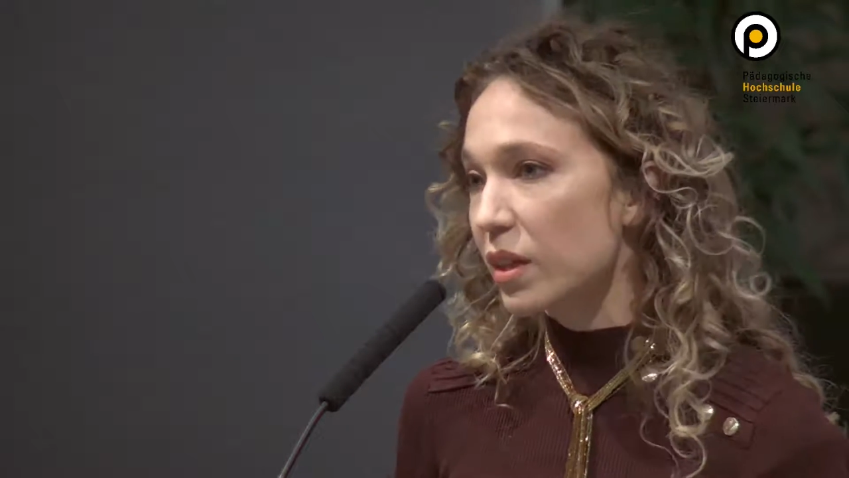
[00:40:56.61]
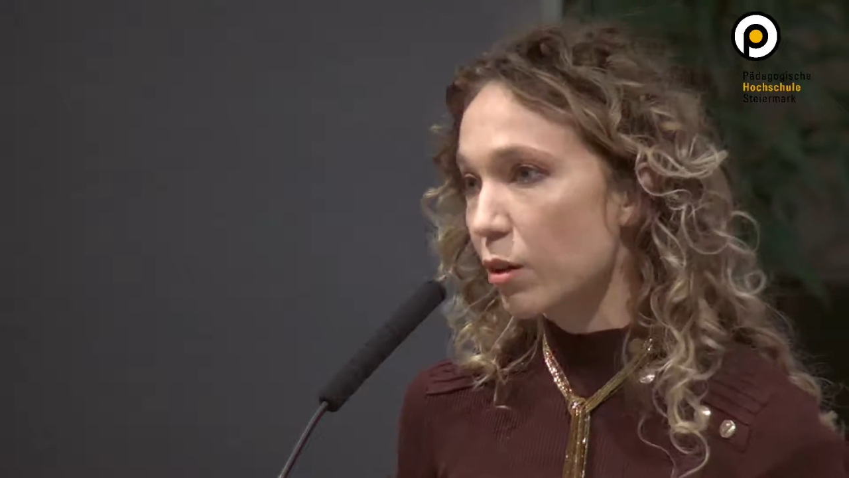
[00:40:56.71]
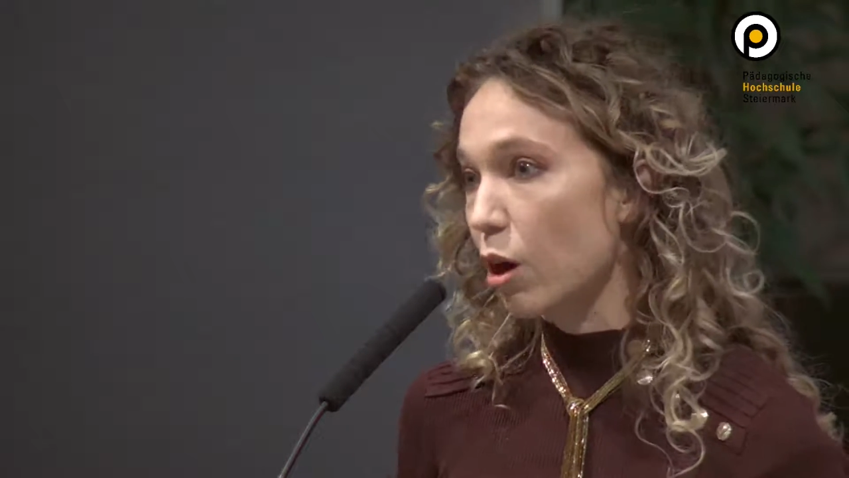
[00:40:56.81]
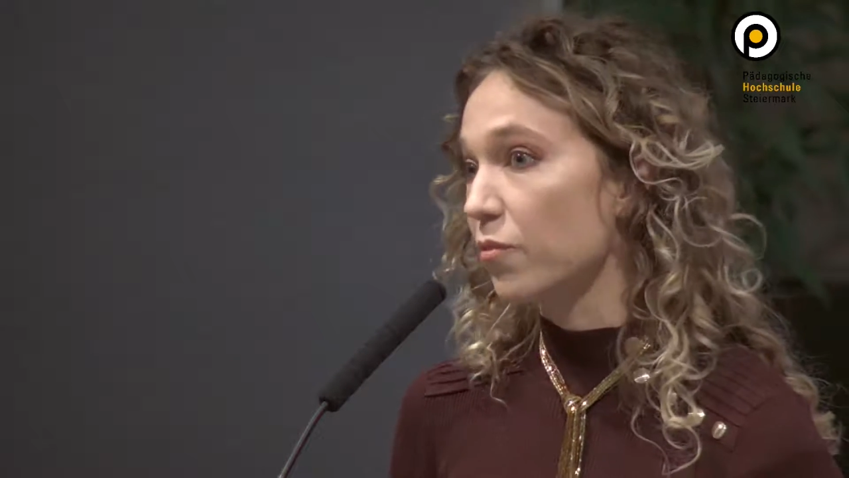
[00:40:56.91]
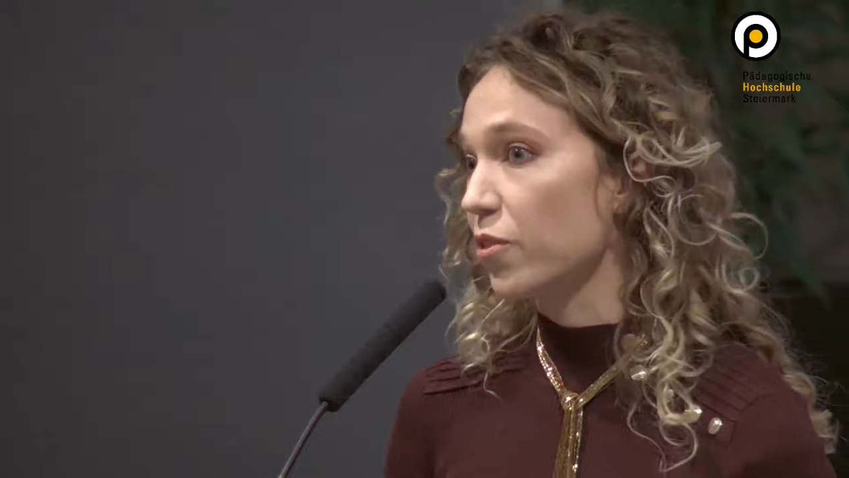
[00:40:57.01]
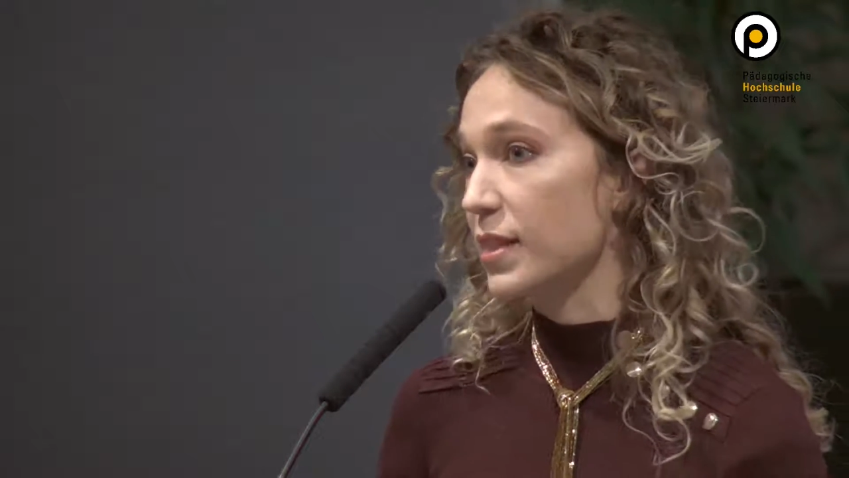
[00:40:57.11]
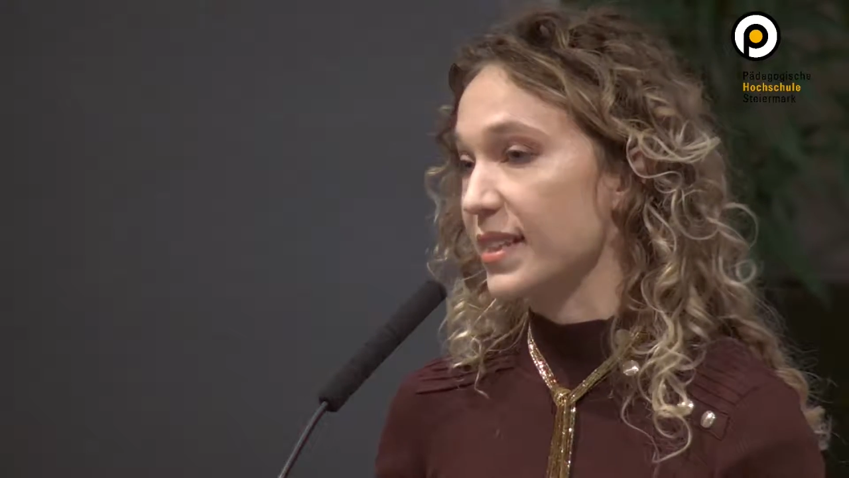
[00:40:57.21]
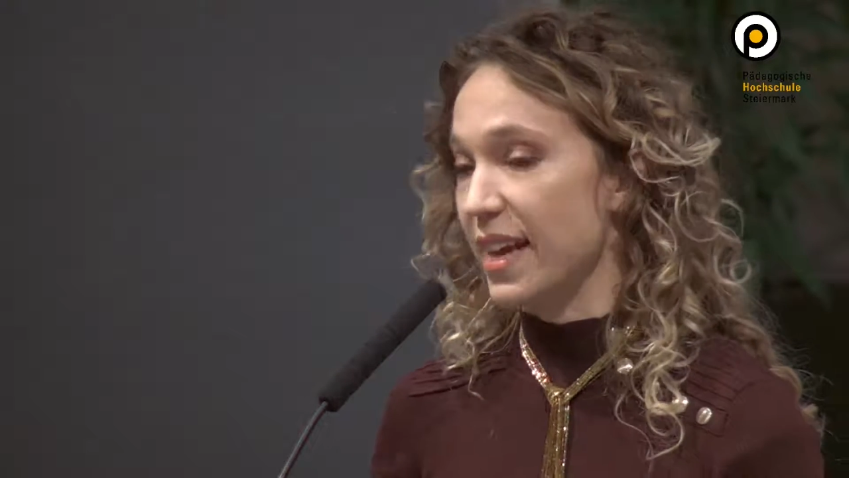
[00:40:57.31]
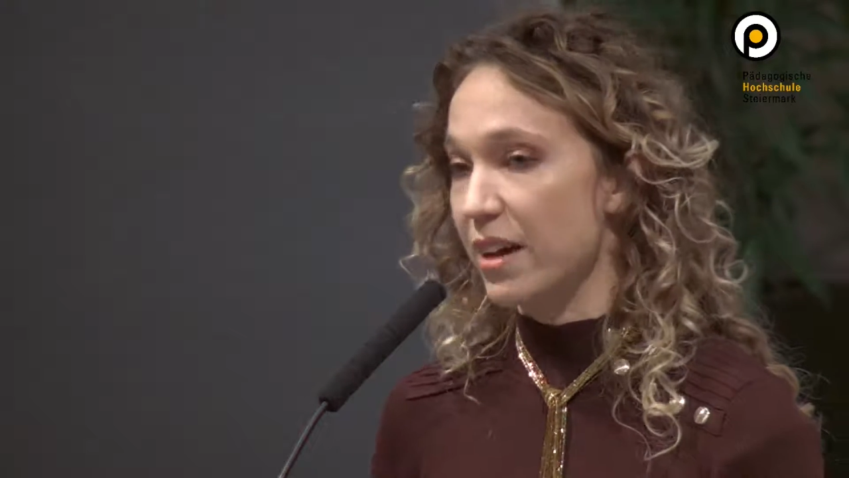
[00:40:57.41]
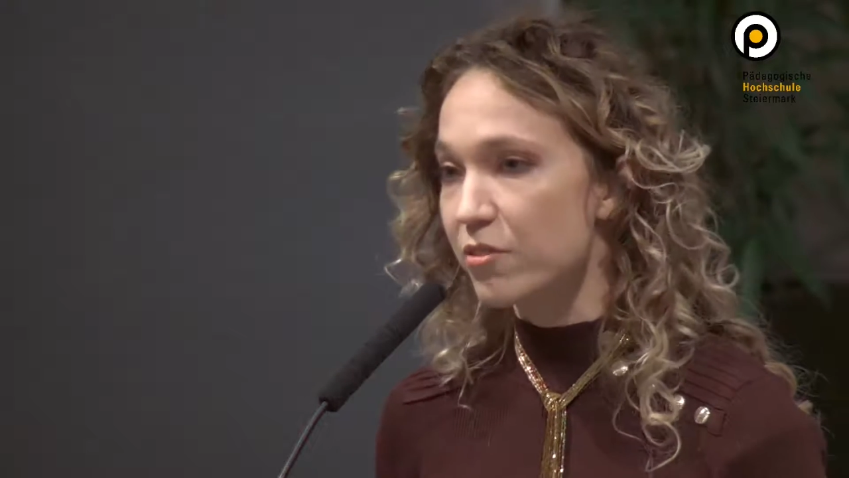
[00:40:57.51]

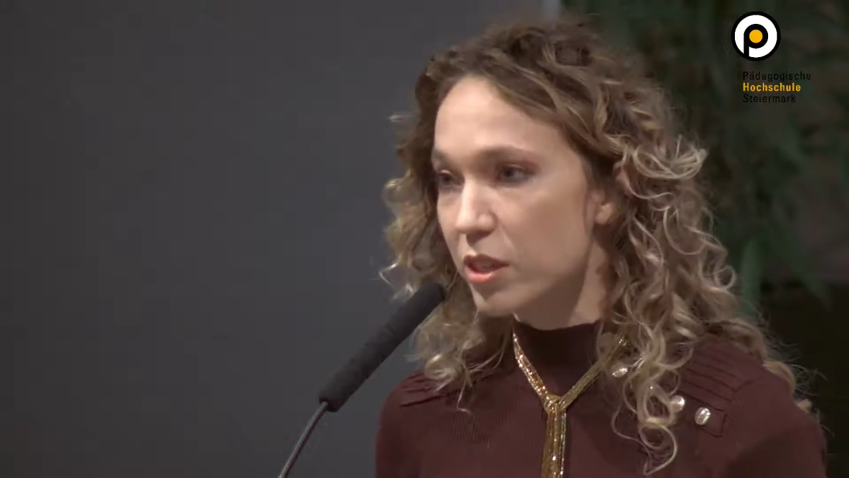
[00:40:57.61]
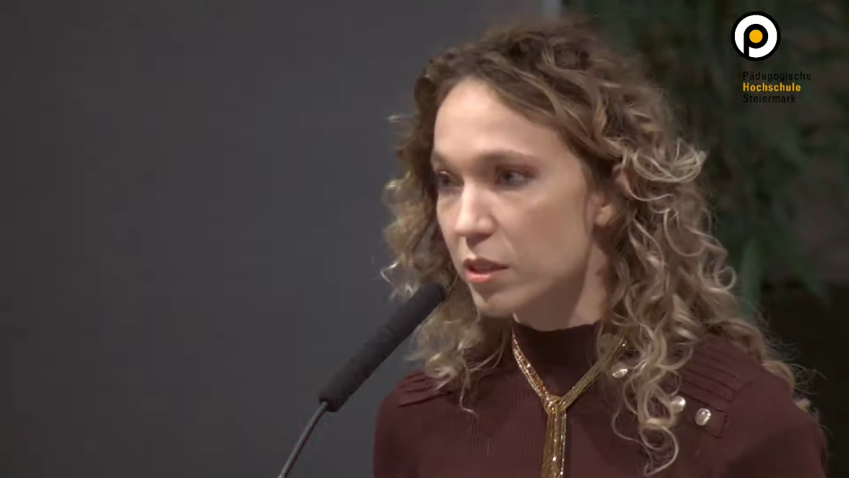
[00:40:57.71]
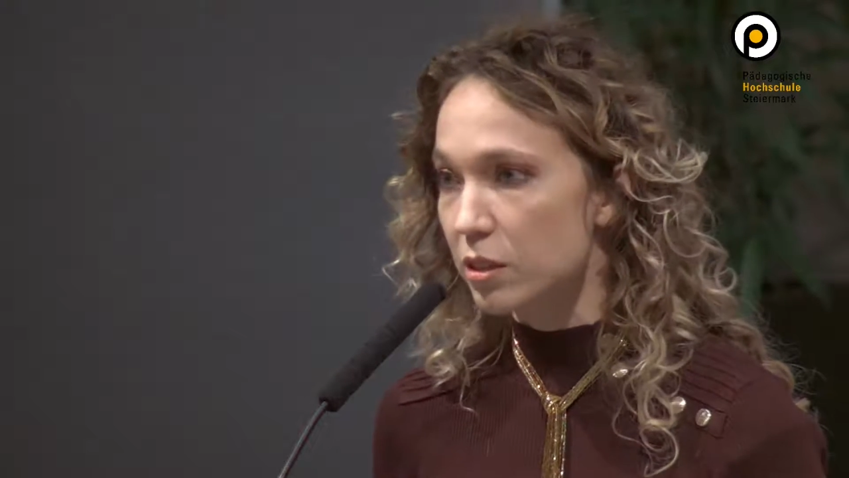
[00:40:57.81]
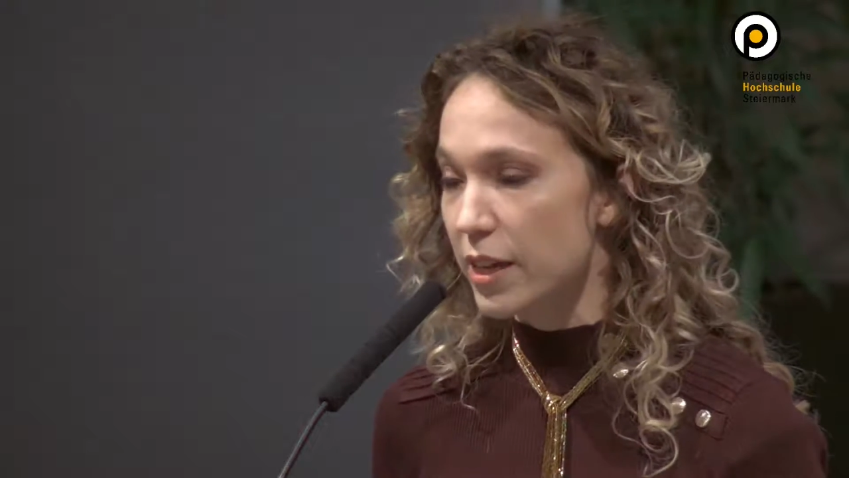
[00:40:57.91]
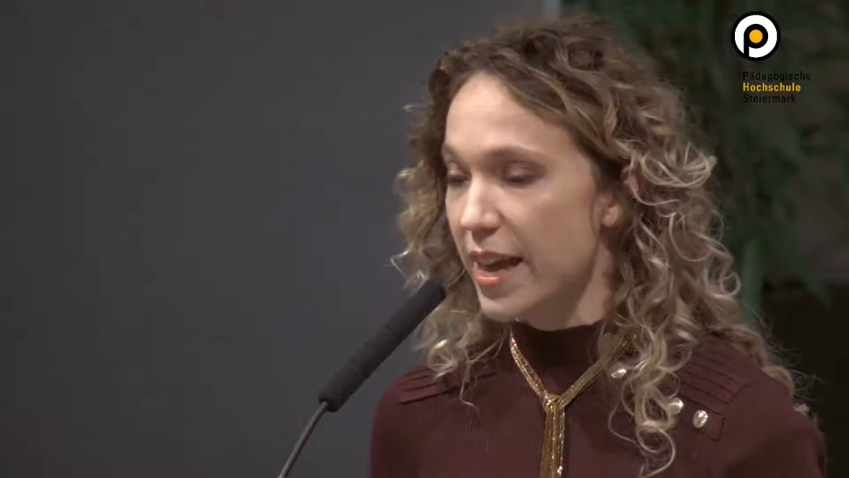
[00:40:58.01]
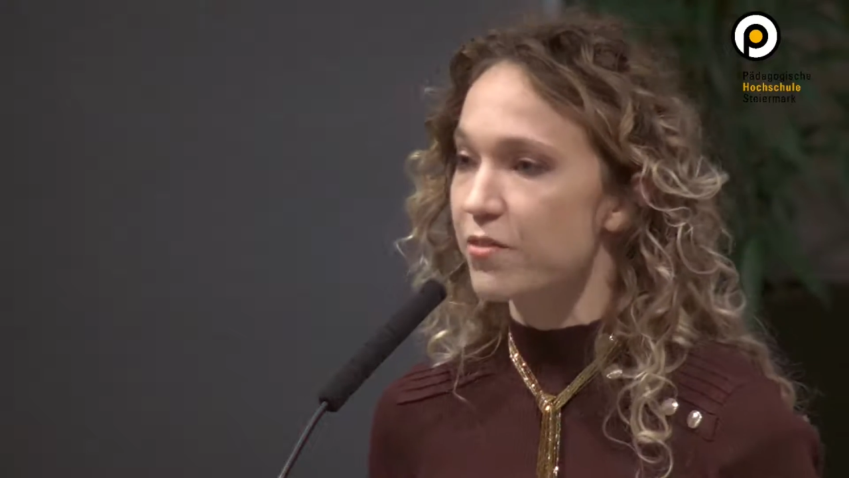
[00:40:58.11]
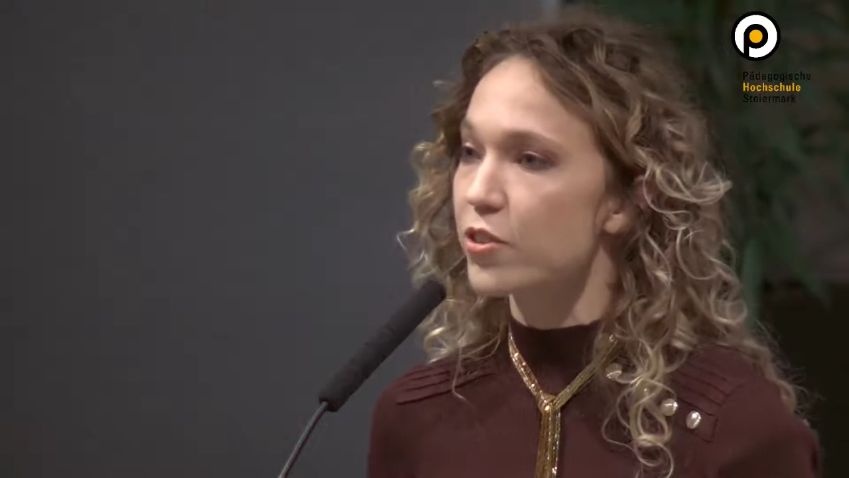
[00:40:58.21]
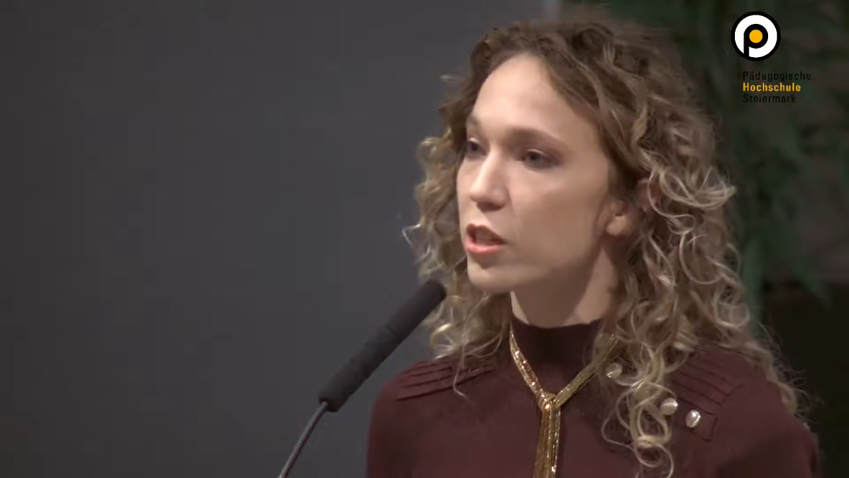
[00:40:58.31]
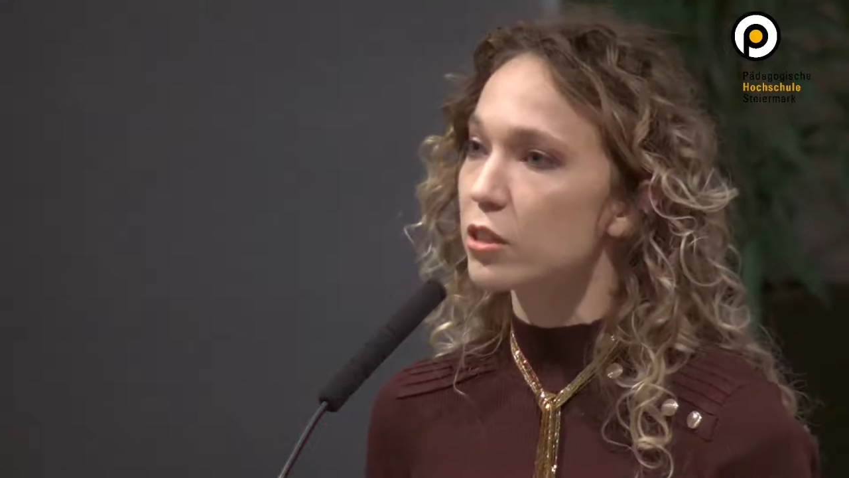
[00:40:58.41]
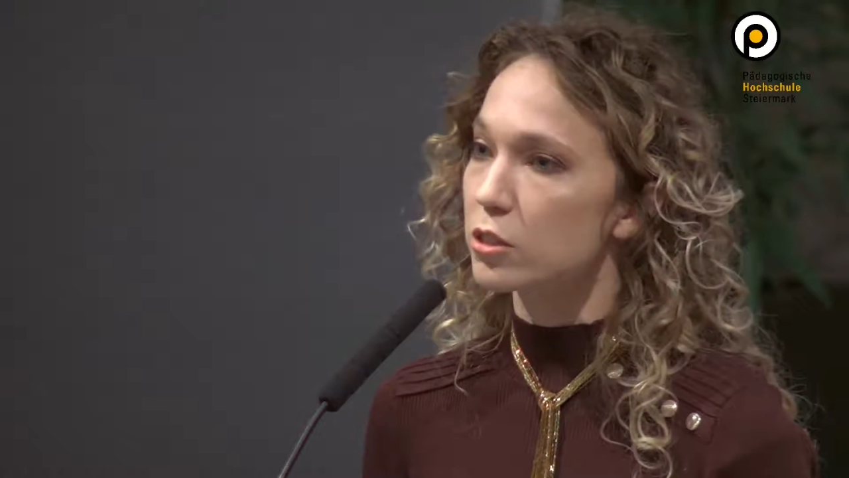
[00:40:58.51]
obviously every
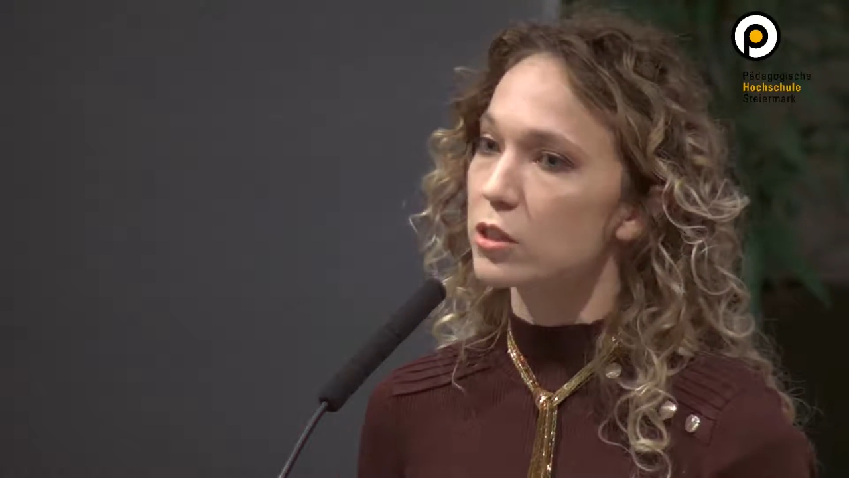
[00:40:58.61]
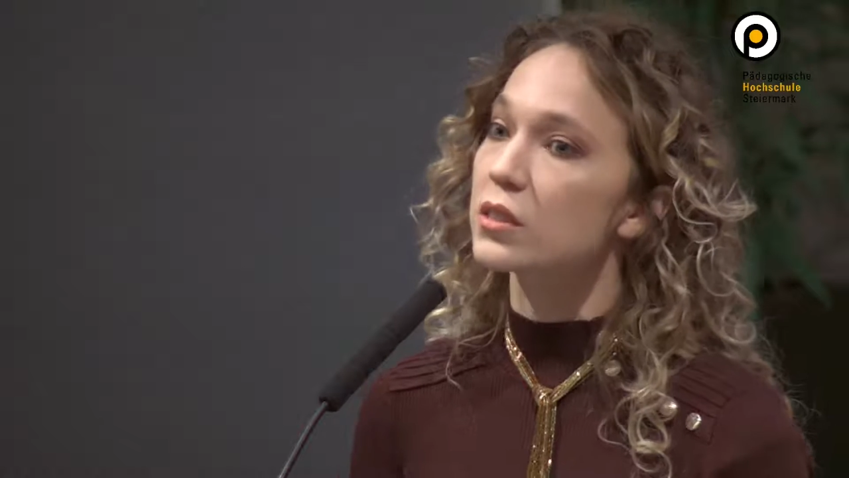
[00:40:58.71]
girl